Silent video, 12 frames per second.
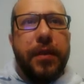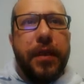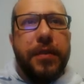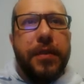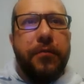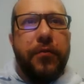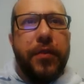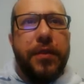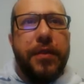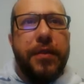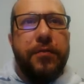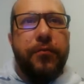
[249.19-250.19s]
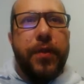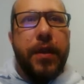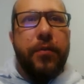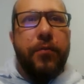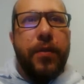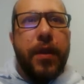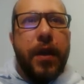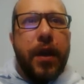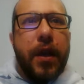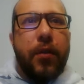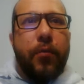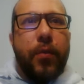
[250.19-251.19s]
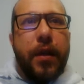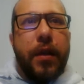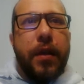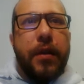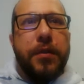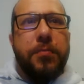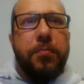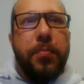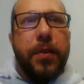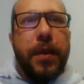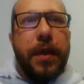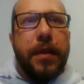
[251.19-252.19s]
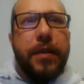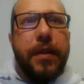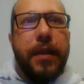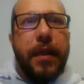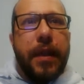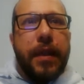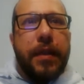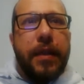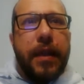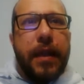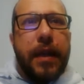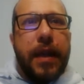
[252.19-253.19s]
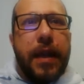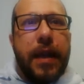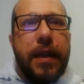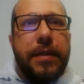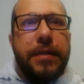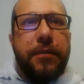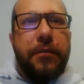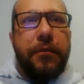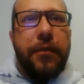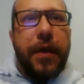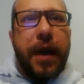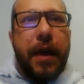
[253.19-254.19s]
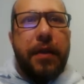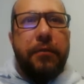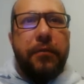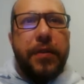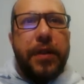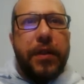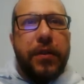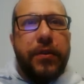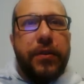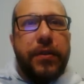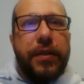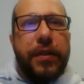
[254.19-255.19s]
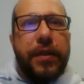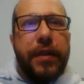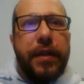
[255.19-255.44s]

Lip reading: Let's say, for instance, we will split the last 5 years.